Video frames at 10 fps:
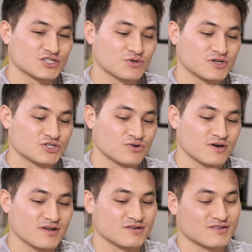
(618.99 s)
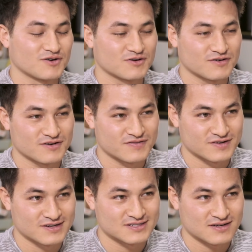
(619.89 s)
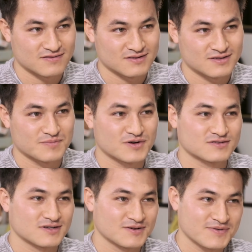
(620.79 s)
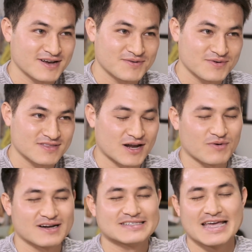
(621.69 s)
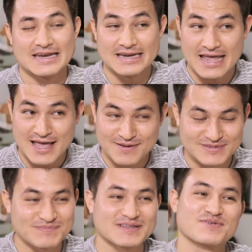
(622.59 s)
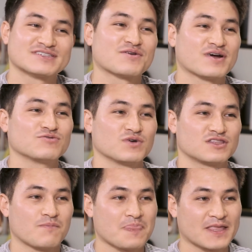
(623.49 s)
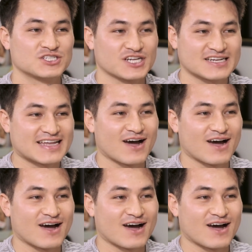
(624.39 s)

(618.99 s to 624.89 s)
story short, during the Otakode 37, the person I went with, I don't want to say any names, but the person I went with chickened